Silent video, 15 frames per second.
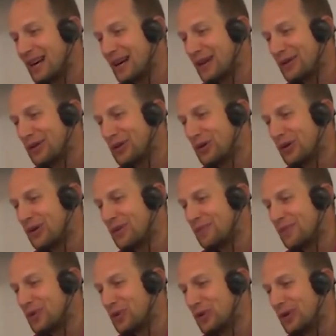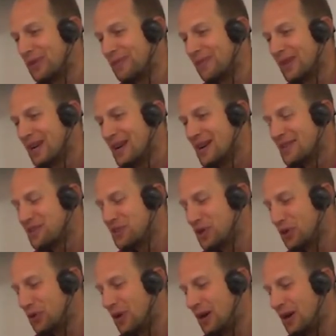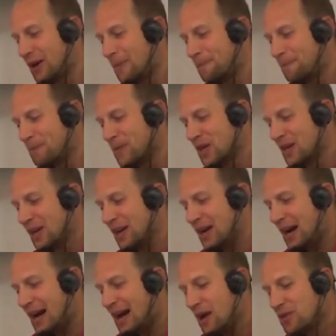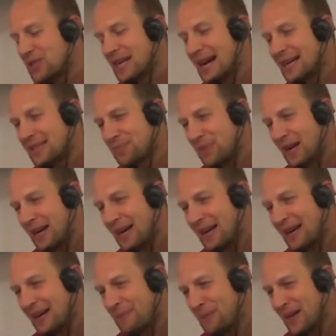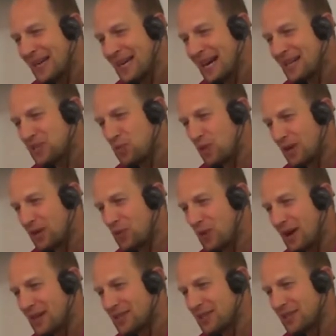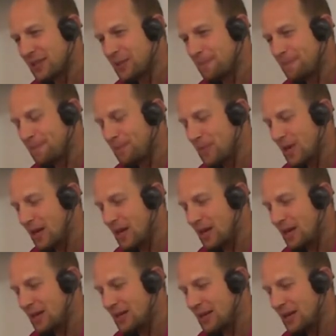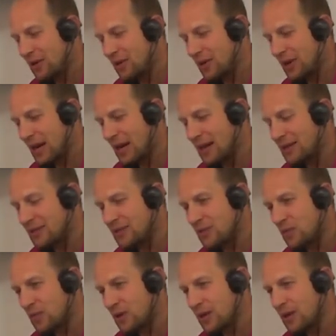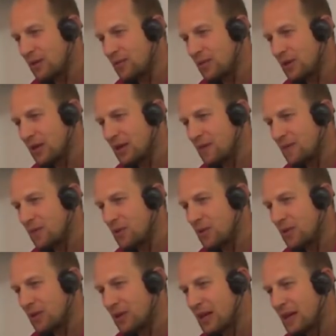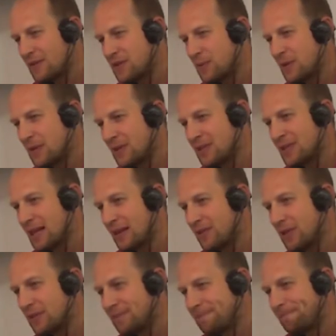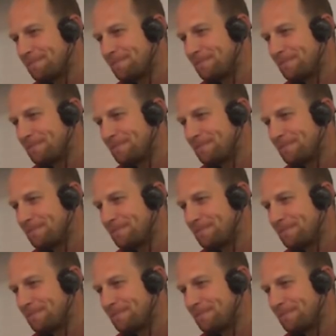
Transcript: yeah, cool, cool. So I always ask my guests one question, and here it is: what are you looking for in life, Stefan?